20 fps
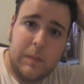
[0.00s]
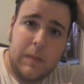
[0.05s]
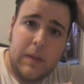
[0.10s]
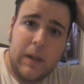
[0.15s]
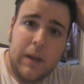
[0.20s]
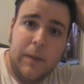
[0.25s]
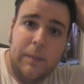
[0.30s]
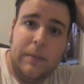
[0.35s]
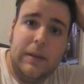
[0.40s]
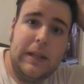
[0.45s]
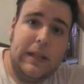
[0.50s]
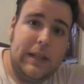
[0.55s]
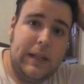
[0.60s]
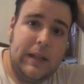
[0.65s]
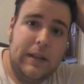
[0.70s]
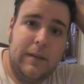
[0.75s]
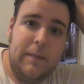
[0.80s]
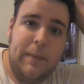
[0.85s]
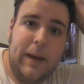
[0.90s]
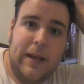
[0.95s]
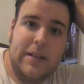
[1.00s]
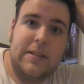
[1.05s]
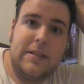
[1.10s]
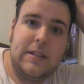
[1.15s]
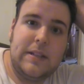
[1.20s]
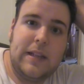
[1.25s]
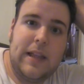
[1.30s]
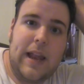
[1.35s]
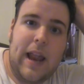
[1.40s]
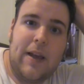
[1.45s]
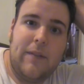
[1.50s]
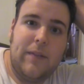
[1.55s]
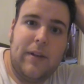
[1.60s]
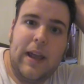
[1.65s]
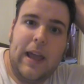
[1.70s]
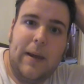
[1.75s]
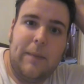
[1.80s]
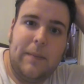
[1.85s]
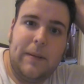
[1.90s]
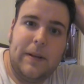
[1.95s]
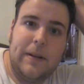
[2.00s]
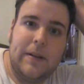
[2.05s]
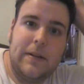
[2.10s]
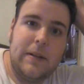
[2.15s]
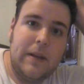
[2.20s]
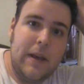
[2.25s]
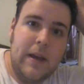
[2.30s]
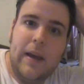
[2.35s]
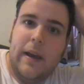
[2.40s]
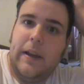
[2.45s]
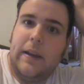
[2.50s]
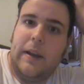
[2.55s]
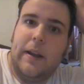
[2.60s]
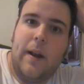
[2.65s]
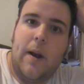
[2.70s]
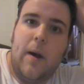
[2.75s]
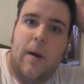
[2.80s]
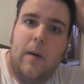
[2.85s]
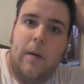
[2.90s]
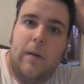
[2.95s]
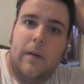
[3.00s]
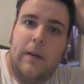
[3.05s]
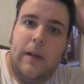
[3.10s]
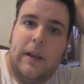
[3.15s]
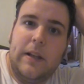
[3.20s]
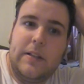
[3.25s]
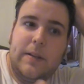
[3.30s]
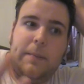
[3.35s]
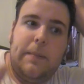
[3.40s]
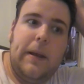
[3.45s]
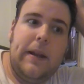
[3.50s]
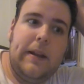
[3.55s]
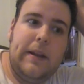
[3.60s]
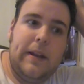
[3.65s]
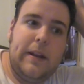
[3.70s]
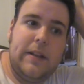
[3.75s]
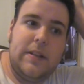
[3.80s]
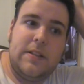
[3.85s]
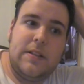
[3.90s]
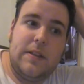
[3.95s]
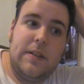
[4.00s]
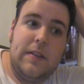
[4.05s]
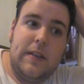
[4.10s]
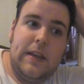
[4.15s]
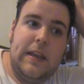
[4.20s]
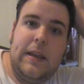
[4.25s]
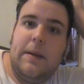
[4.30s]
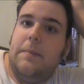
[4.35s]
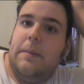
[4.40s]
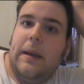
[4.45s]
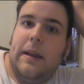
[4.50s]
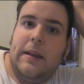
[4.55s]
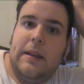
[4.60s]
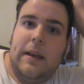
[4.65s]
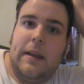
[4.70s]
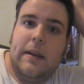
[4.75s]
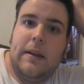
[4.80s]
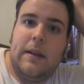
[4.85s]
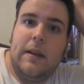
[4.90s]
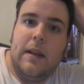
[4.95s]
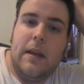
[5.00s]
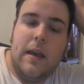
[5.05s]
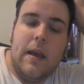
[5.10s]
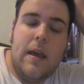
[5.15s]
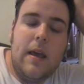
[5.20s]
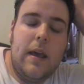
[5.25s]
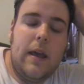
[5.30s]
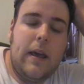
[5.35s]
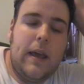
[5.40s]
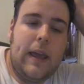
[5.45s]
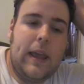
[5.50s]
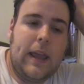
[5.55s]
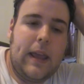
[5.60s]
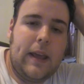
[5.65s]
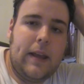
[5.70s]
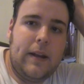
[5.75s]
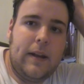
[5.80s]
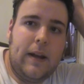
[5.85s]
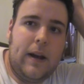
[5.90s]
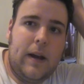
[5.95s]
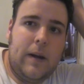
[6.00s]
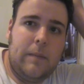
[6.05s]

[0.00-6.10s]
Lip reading: completely the best thing that ever happened. You know, his opinion is the opinion. And